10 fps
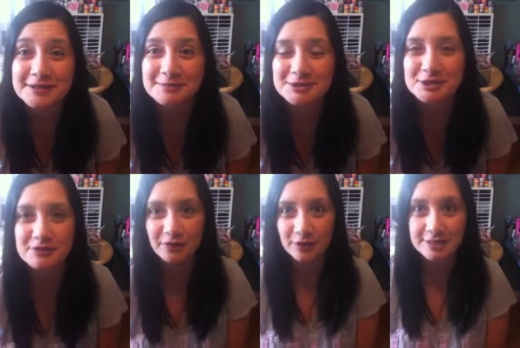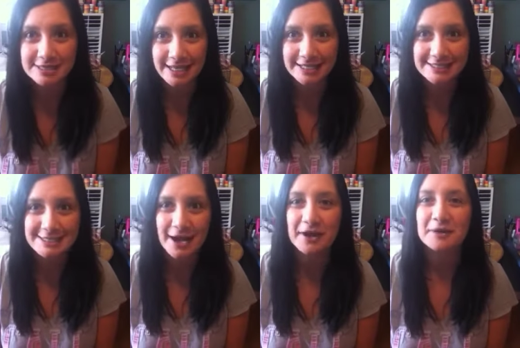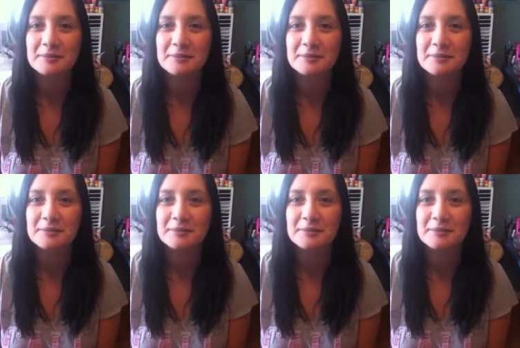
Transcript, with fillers: come to you for the second time